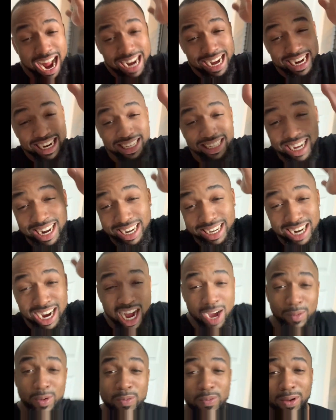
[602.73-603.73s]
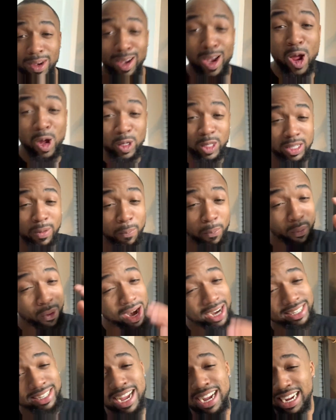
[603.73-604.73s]
need y'all to comment below some pranks
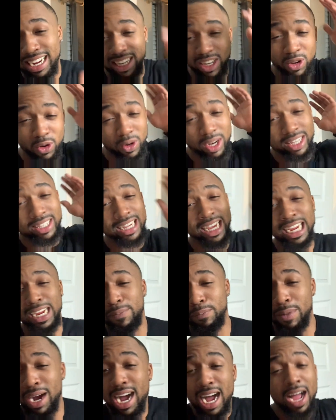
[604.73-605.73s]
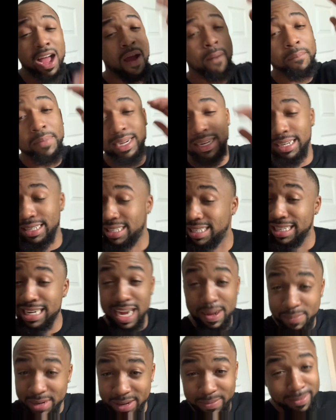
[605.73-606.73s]
I can do to Team Ma because she got
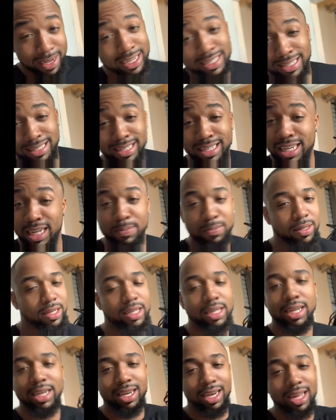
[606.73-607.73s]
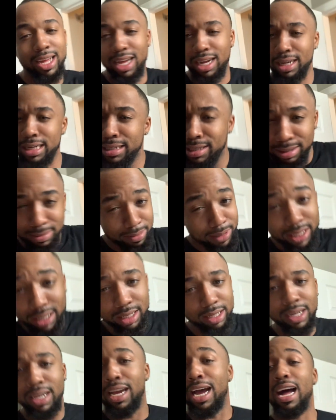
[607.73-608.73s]
me messed up. Look.
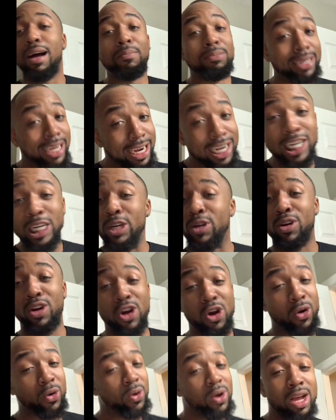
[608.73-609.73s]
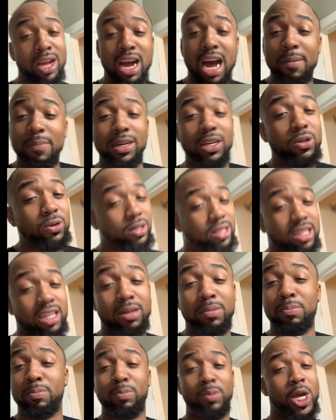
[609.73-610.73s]
I'm getting her though. I'm gonna do
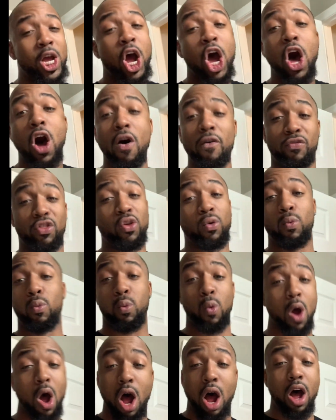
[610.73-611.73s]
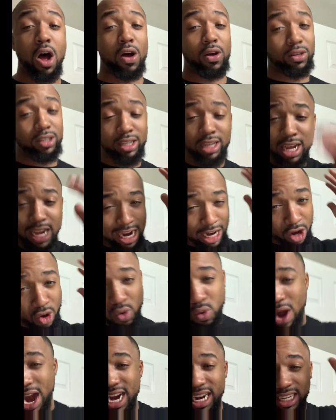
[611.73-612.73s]
something off the walls,
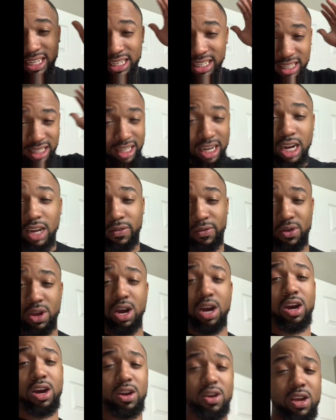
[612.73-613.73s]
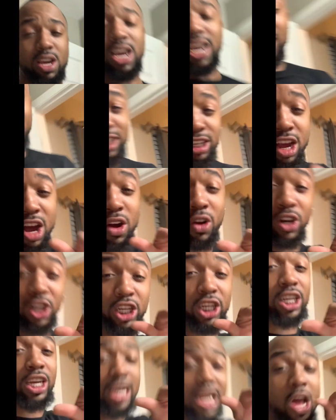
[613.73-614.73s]
crazy stuff, y'all. It's all
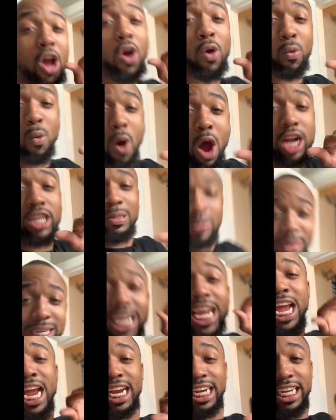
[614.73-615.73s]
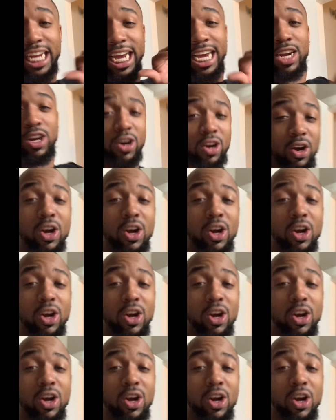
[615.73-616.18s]
good. Watch me get her.